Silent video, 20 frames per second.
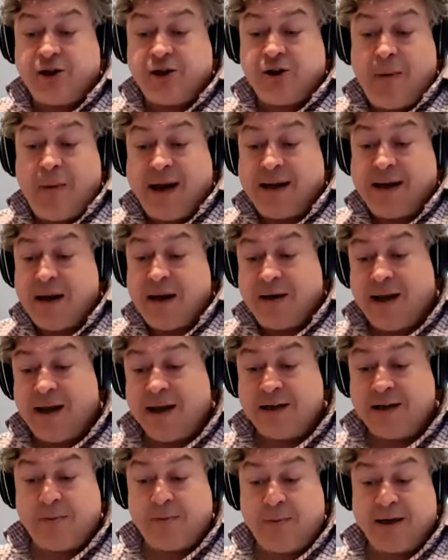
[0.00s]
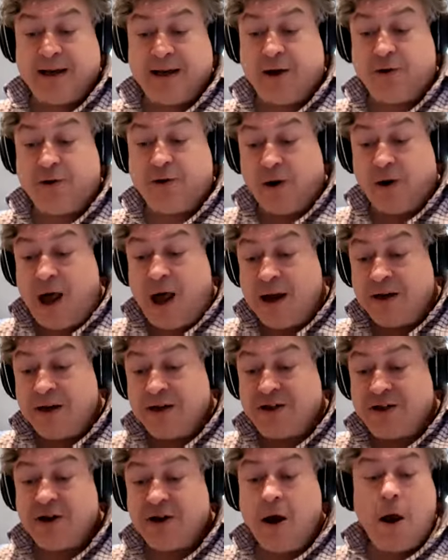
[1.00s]
making needs to be
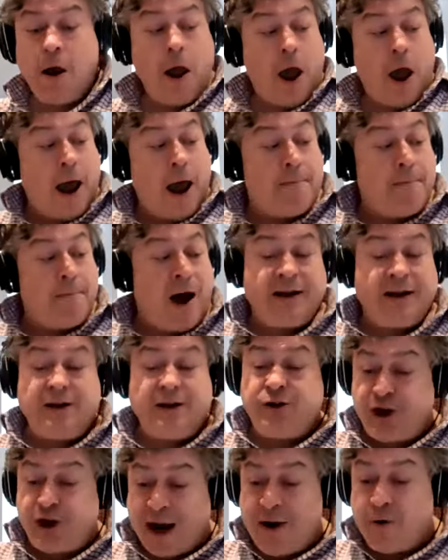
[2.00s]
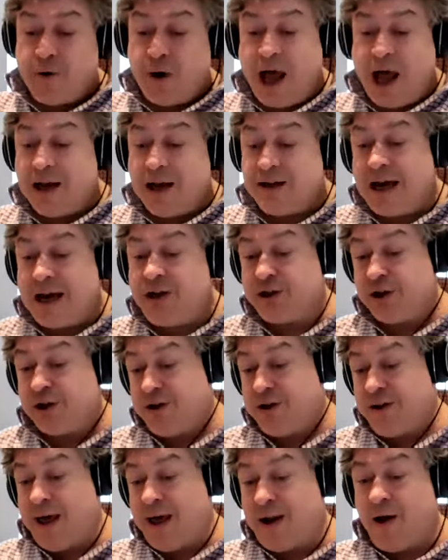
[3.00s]
centralized. And my generalization
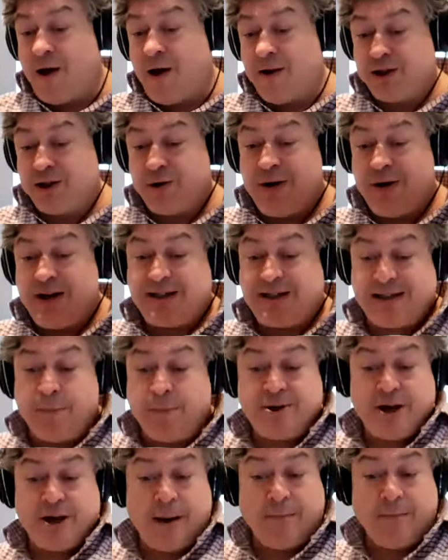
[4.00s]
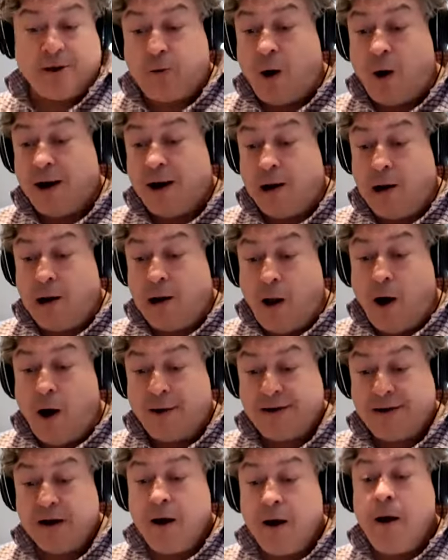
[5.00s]
to that answer is sometimes quite a
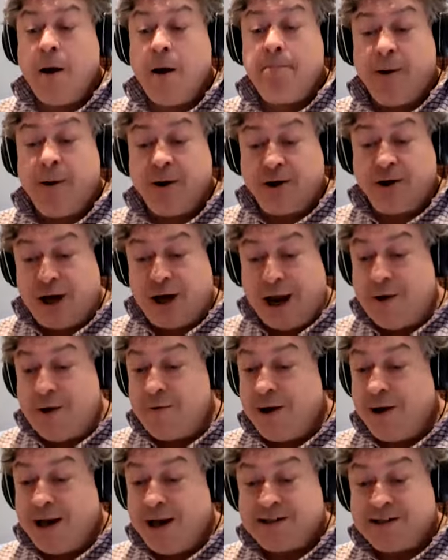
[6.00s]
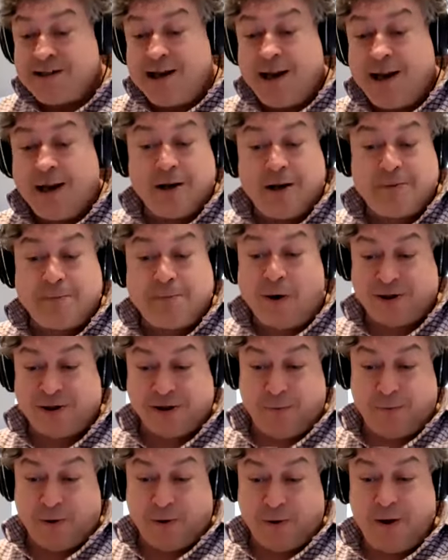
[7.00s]
lot, but generally as little as
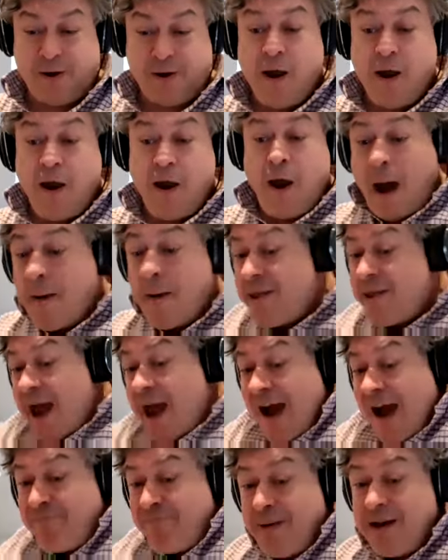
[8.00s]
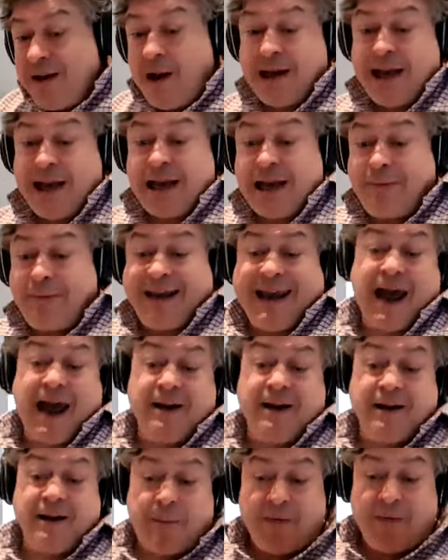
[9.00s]
possible. I mean, there have been, let's be
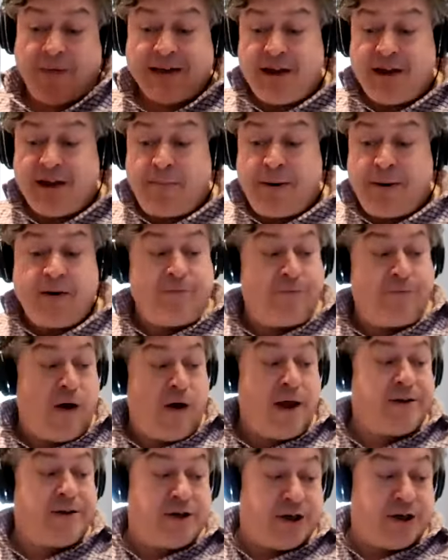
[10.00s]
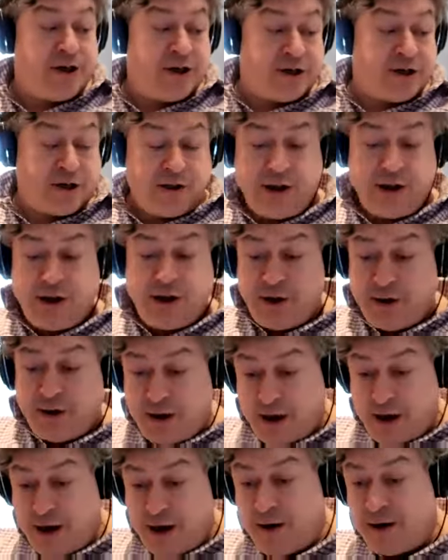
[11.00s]
candid about this, there have been advantages to the,
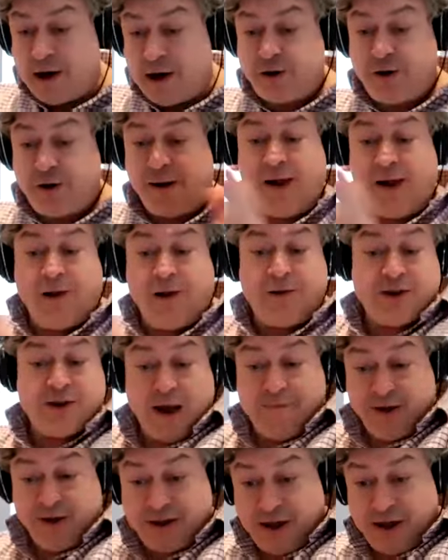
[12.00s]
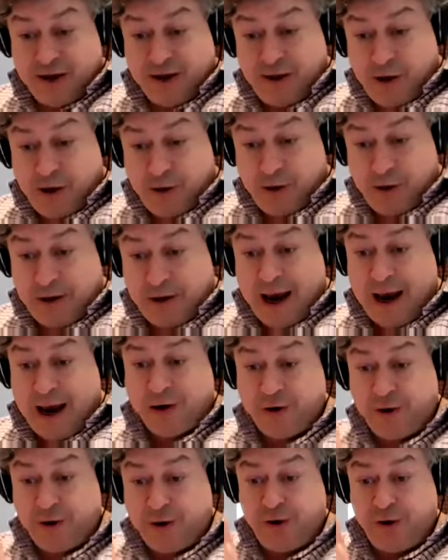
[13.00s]
the National Health Service in the
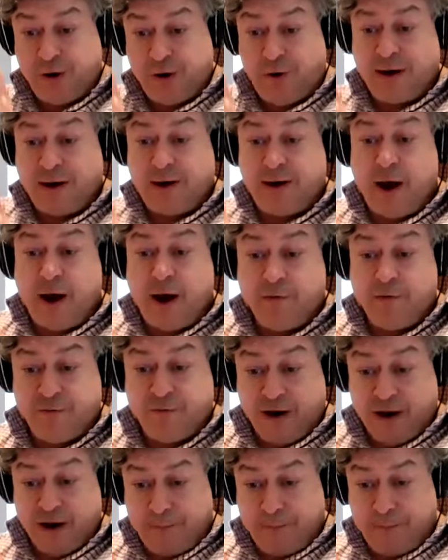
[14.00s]
UK during COVID.